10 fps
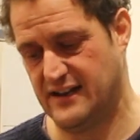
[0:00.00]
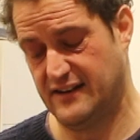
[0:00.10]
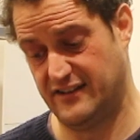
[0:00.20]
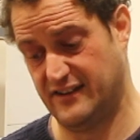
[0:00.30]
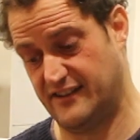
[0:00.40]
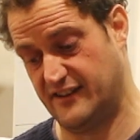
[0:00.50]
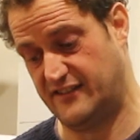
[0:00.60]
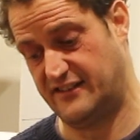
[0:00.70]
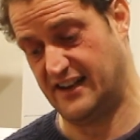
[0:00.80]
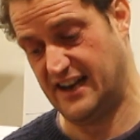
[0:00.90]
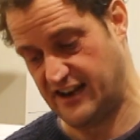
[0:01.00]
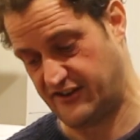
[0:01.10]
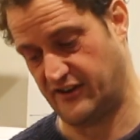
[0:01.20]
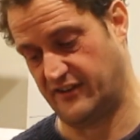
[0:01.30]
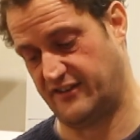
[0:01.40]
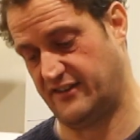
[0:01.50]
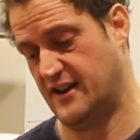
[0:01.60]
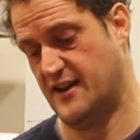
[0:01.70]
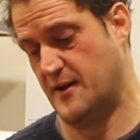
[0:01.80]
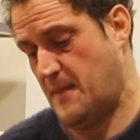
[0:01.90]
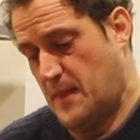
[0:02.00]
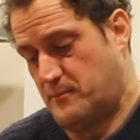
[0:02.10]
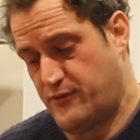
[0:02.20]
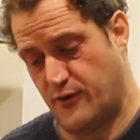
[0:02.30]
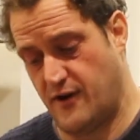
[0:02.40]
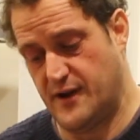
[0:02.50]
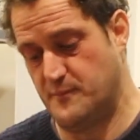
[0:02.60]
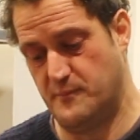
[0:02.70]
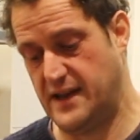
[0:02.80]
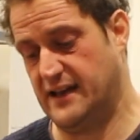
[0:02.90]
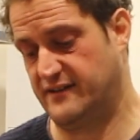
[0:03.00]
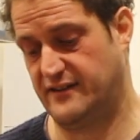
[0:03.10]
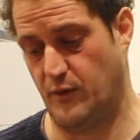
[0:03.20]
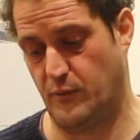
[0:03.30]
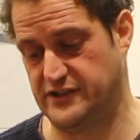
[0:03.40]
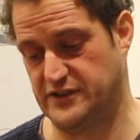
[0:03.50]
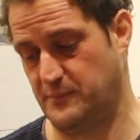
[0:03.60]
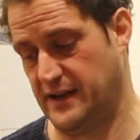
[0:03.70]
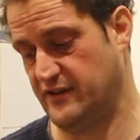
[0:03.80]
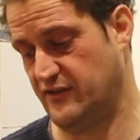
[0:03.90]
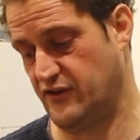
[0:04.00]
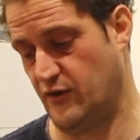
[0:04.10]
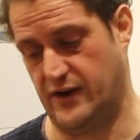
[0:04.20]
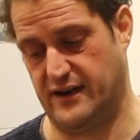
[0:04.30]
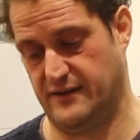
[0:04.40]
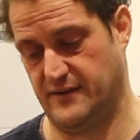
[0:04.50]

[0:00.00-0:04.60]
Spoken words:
This is delicious, prime meat that we should be enjoying.